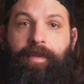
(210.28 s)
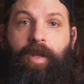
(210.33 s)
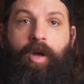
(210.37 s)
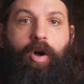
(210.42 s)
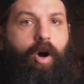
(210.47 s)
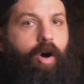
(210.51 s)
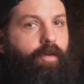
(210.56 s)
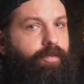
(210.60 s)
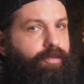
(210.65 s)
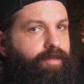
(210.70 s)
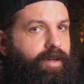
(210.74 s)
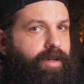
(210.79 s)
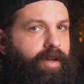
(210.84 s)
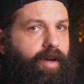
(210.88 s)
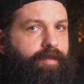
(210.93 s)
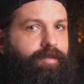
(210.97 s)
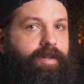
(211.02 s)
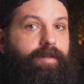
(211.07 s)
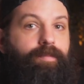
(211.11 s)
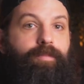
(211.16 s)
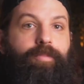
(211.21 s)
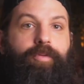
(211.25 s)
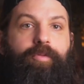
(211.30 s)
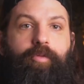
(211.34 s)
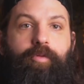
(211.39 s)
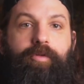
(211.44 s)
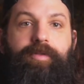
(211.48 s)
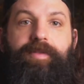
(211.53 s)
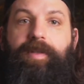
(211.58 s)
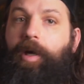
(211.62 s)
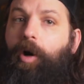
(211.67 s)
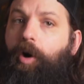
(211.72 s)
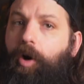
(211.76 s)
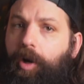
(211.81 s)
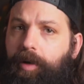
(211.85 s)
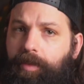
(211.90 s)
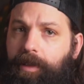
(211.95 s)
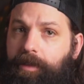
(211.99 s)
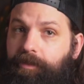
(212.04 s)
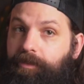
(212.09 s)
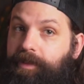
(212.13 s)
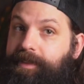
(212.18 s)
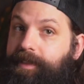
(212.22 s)
Often enough, it improves the
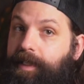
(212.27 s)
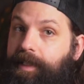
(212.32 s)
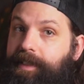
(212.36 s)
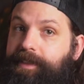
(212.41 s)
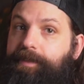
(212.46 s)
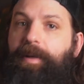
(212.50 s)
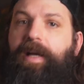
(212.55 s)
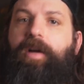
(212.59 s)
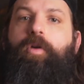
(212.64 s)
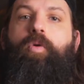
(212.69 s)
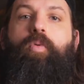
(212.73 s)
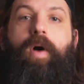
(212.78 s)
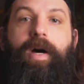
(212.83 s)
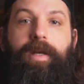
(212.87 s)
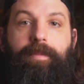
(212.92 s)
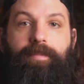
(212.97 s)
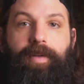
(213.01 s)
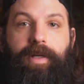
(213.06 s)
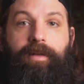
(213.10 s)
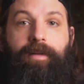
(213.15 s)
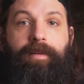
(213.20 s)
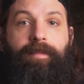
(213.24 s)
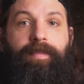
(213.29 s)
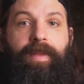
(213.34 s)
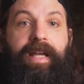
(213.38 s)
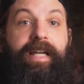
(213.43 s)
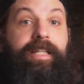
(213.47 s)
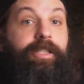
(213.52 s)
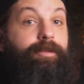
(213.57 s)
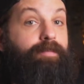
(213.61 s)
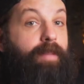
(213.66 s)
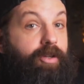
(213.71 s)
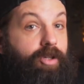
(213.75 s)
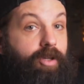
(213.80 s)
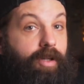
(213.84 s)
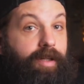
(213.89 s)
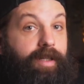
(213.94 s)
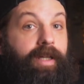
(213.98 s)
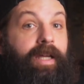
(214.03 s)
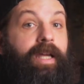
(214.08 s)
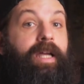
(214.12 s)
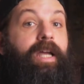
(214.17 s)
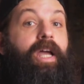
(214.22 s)
audible results by quite a bit,
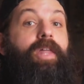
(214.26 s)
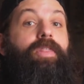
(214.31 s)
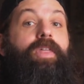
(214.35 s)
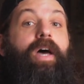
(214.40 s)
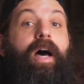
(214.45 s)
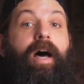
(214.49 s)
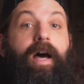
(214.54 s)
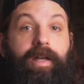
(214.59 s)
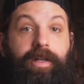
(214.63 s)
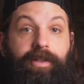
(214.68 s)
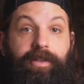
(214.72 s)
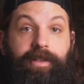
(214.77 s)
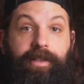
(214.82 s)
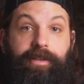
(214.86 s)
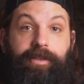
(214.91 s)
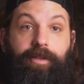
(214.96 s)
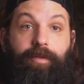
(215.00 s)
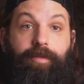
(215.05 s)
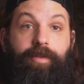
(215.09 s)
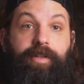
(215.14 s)
especially in the higher tiers of the